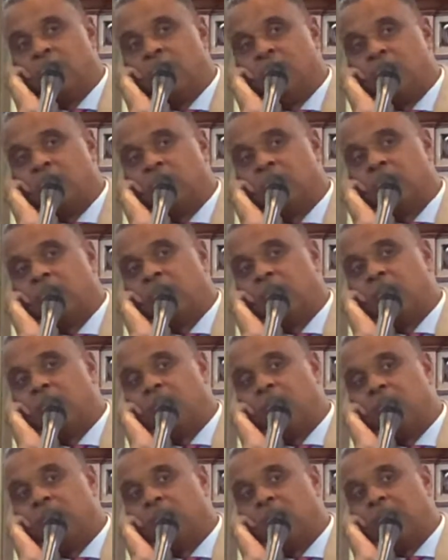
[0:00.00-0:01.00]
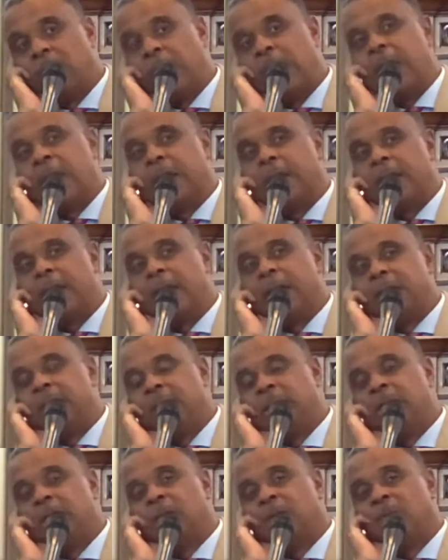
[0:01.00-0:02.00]
So they had an
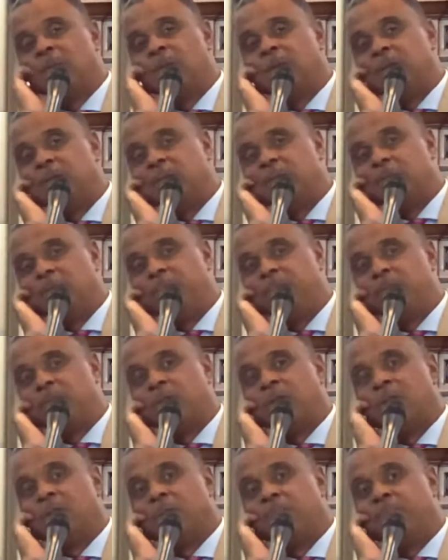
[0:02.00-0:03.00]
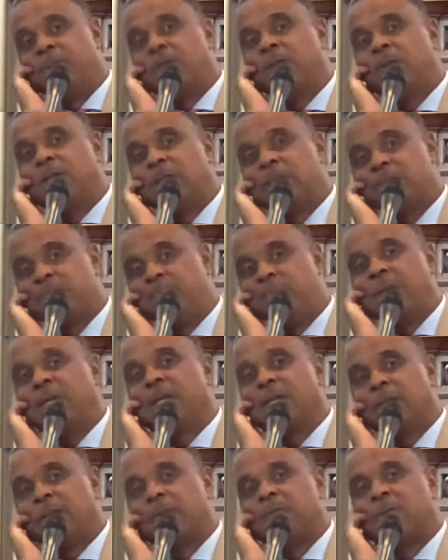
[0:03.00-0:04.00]
idea well, the, church, the building that's big
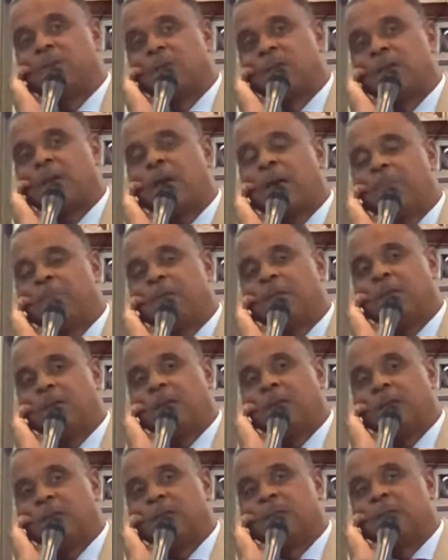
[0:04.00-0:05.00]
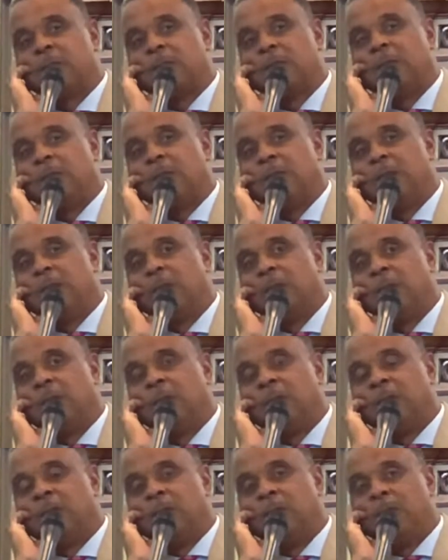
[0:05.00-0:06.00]
enough to accommodate us
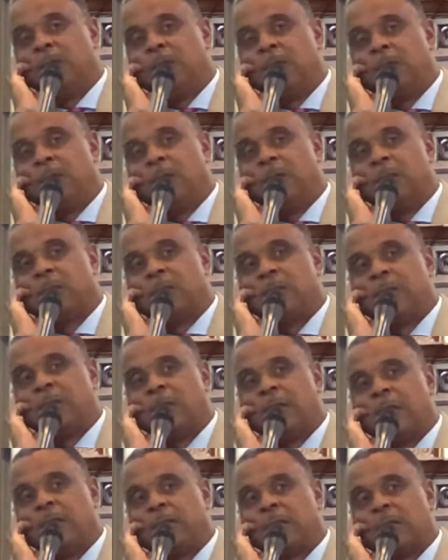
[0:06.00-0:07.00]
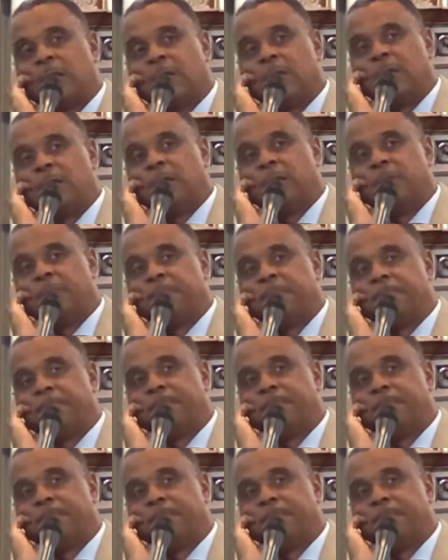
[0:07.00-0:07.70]
is the nightclub.